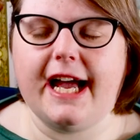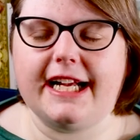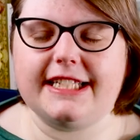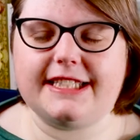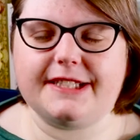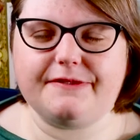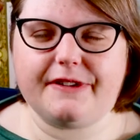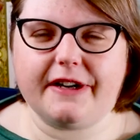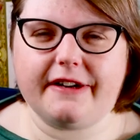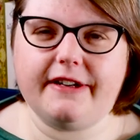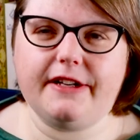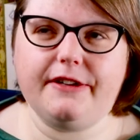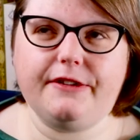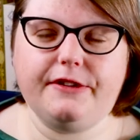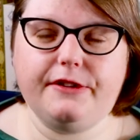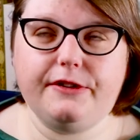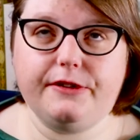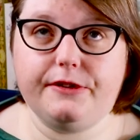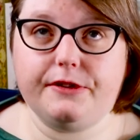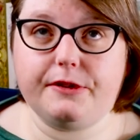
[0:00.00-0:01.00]
It's a very
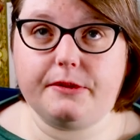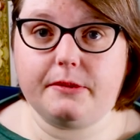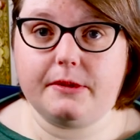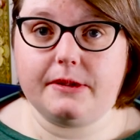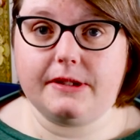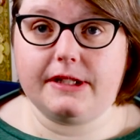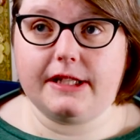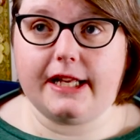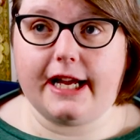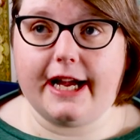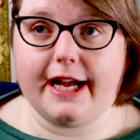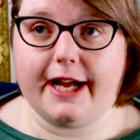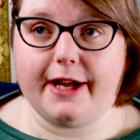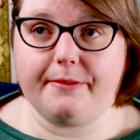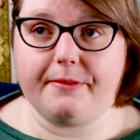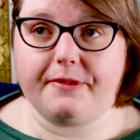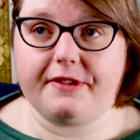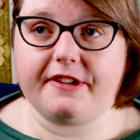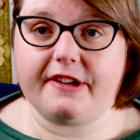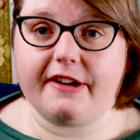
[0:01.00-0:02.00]
unusual
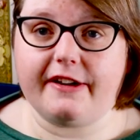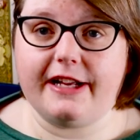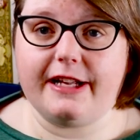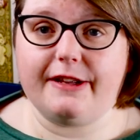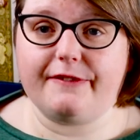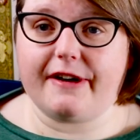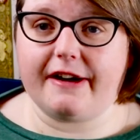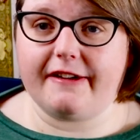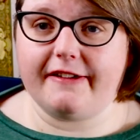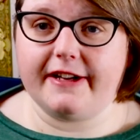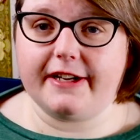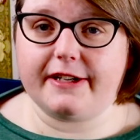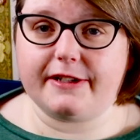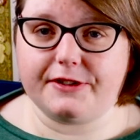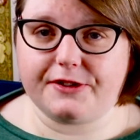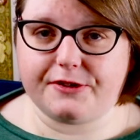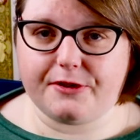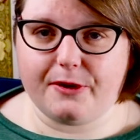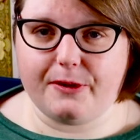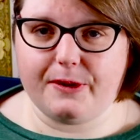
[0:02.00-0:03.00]
um, style of area
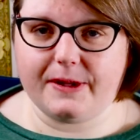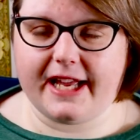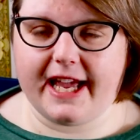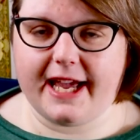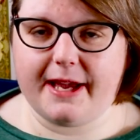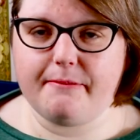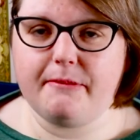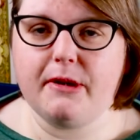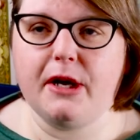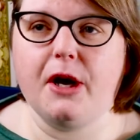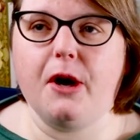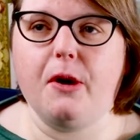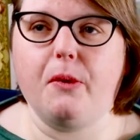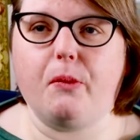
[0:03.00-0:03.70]
control control game.